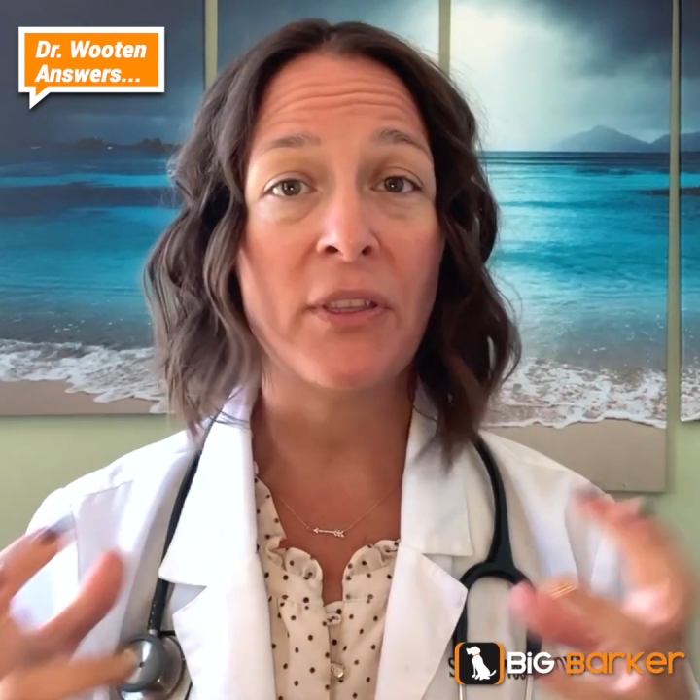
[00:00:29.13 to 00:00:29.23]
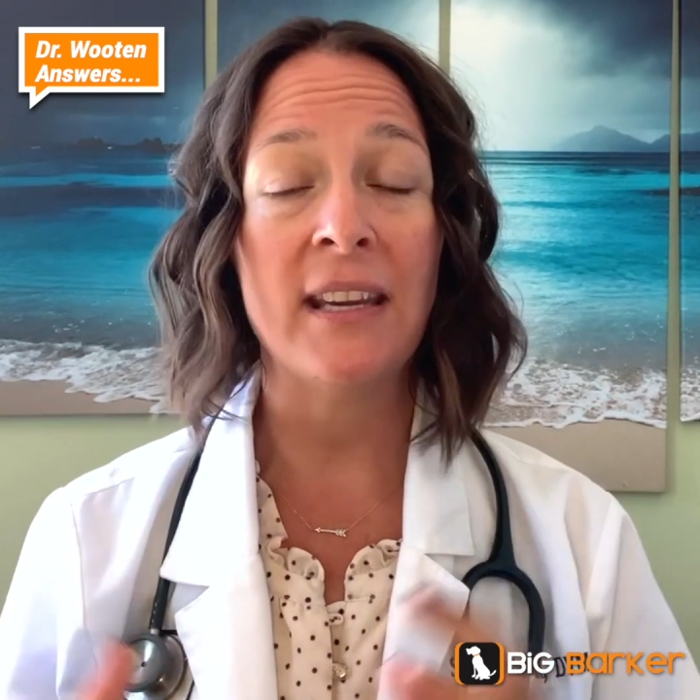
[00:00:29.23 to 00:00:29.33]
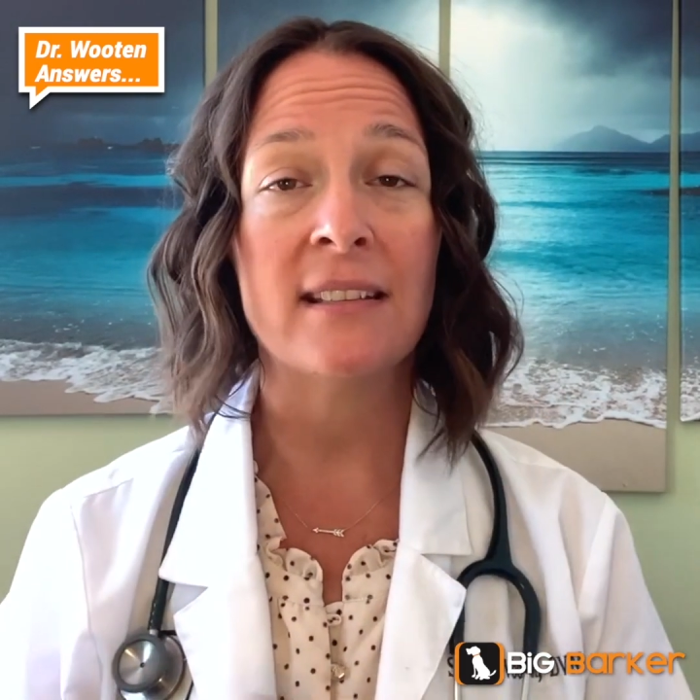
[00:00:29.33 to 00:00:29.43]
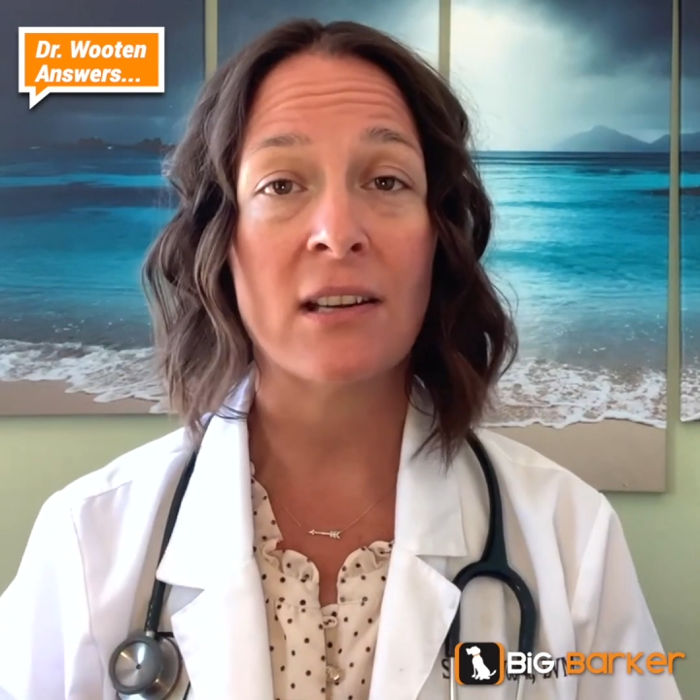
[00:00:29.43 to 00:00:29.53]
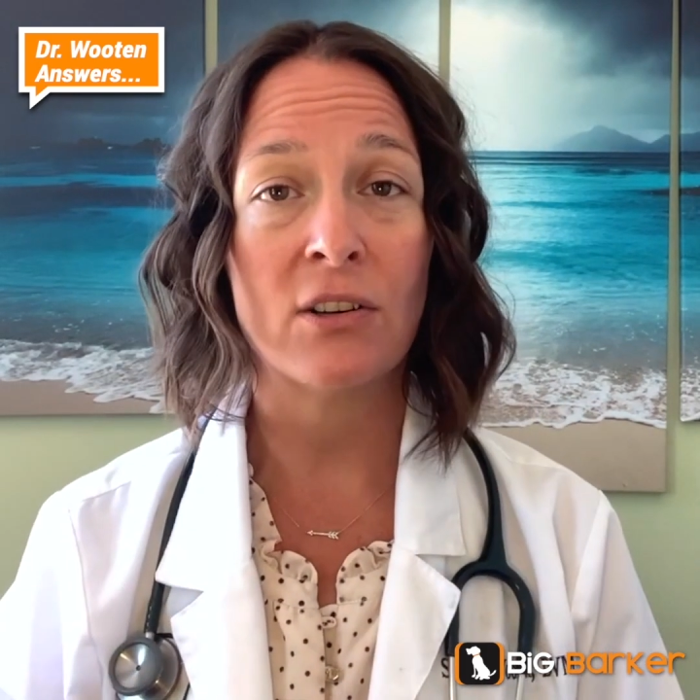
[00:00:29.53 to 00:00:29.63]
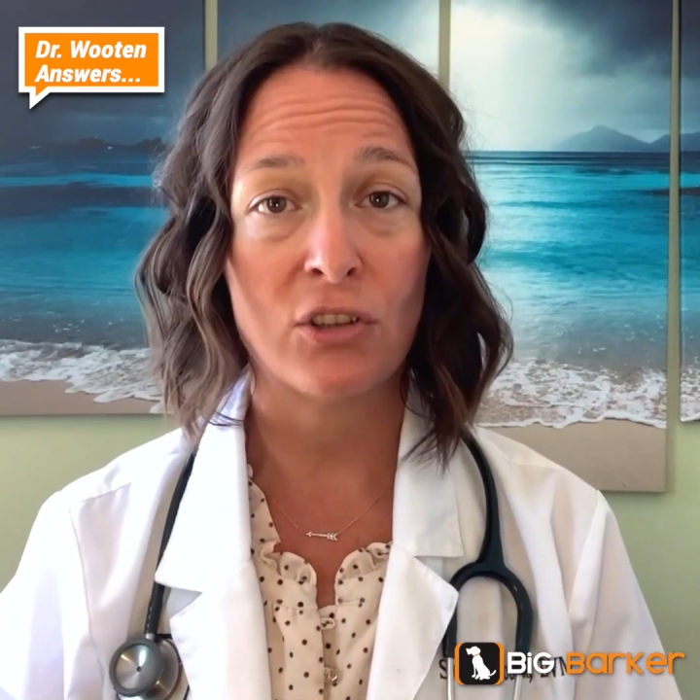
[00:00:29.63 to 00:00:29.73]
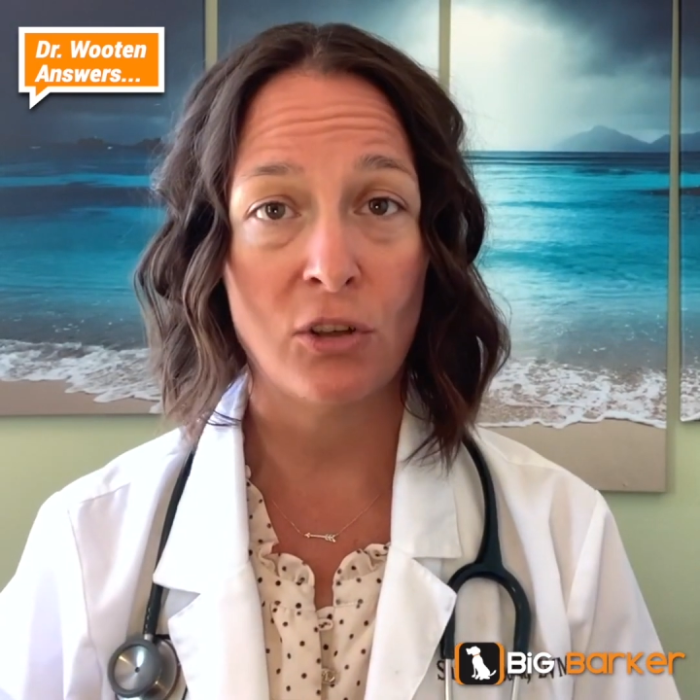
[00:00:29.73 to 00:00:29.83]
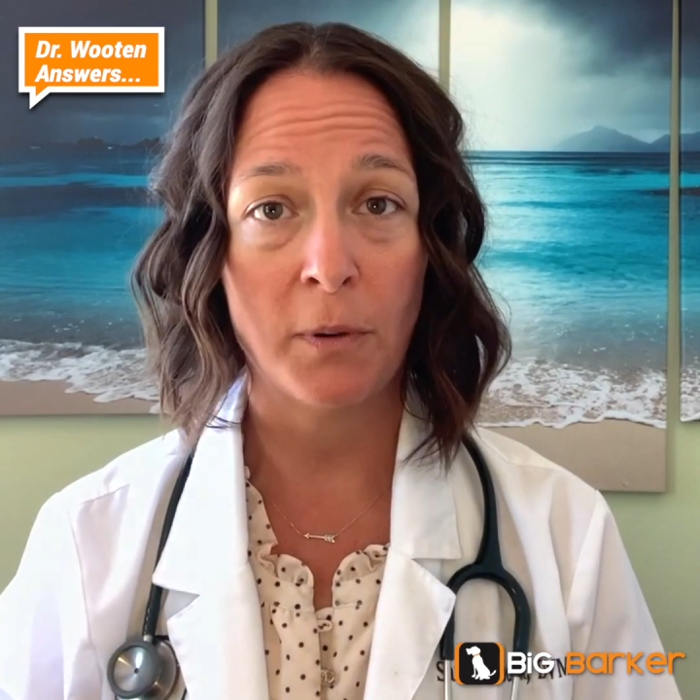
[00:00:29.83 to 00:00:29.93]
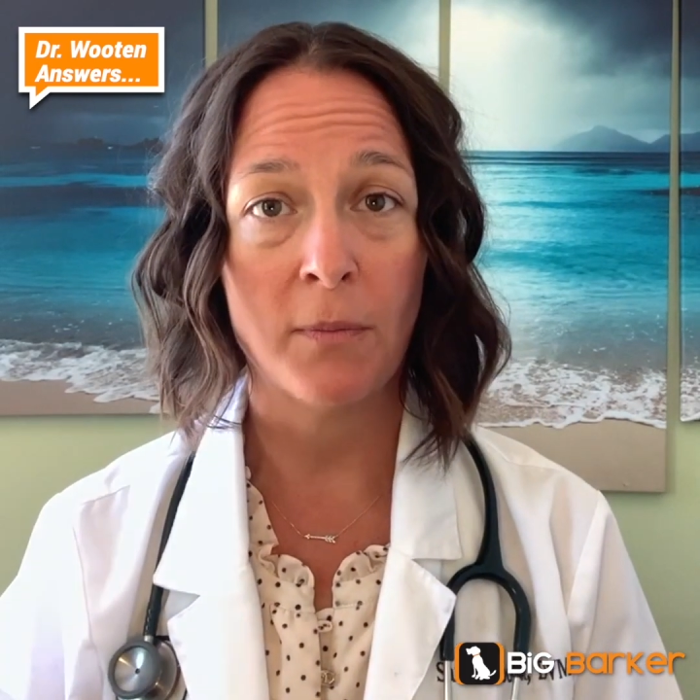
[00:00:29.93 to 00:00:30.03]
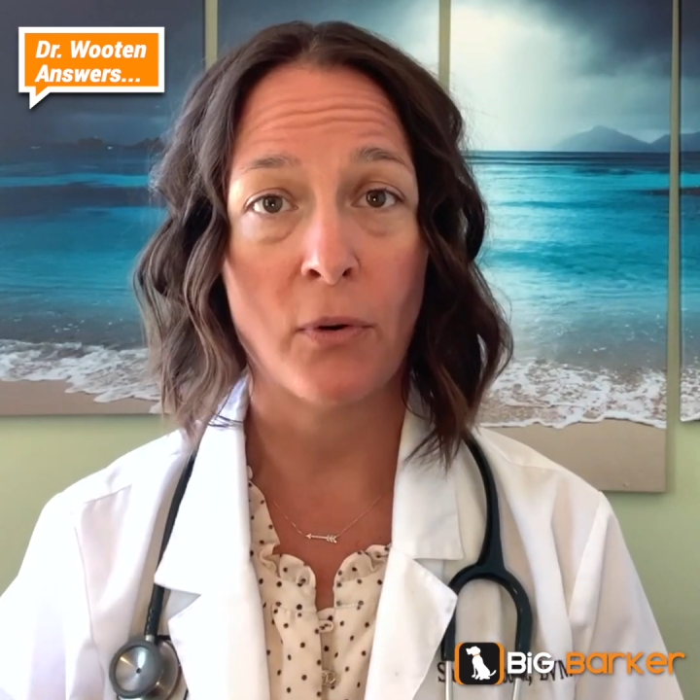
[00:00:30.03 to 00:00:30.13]
things that are
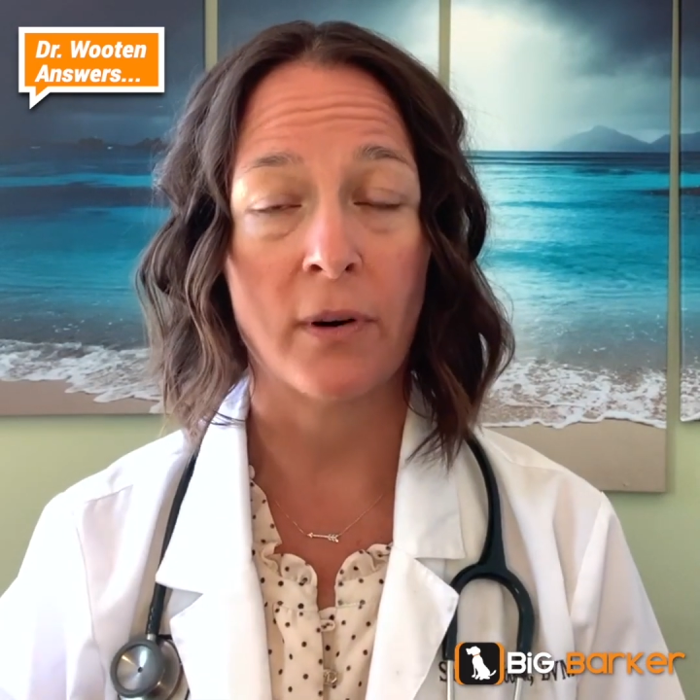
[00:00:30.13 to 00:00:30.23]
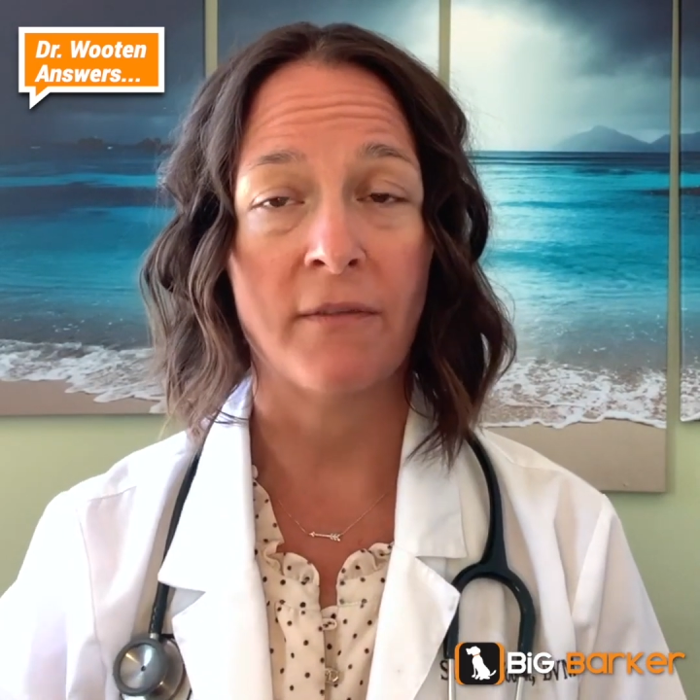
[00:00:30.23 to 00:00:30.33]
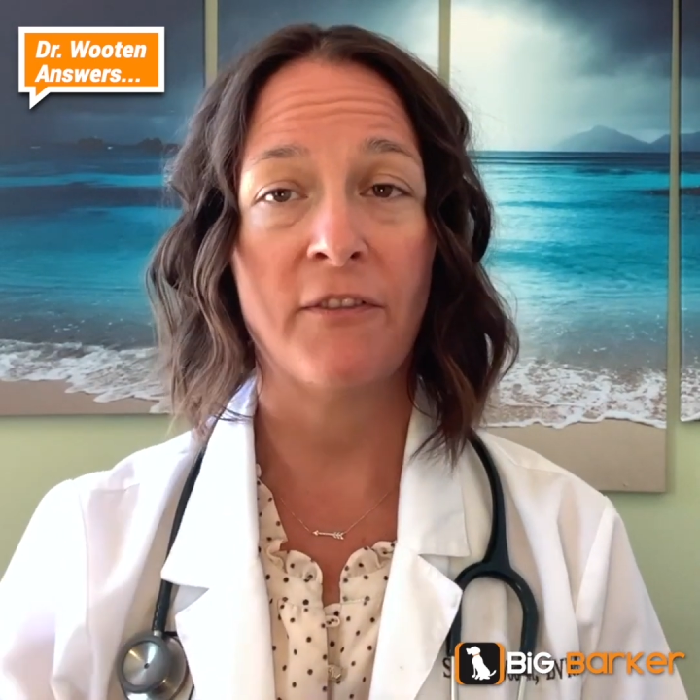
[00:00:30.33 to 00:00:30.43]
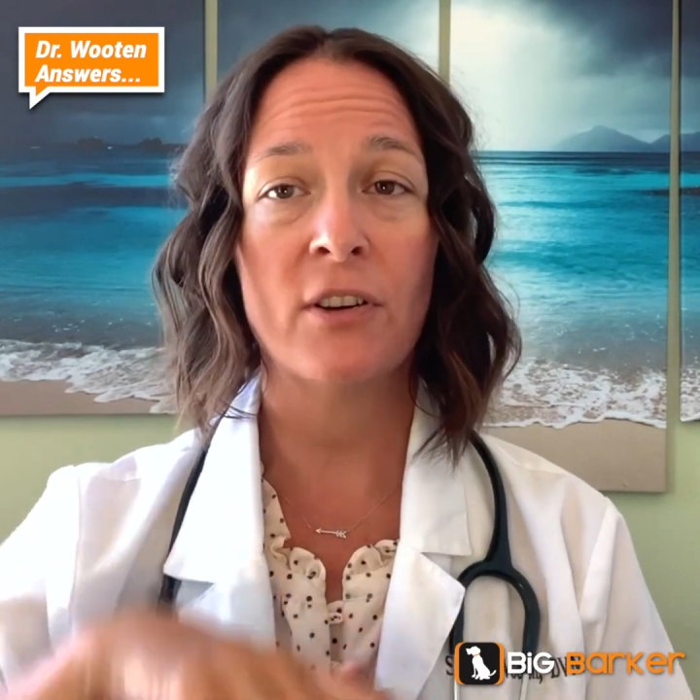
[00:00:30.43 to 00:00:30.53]
super important.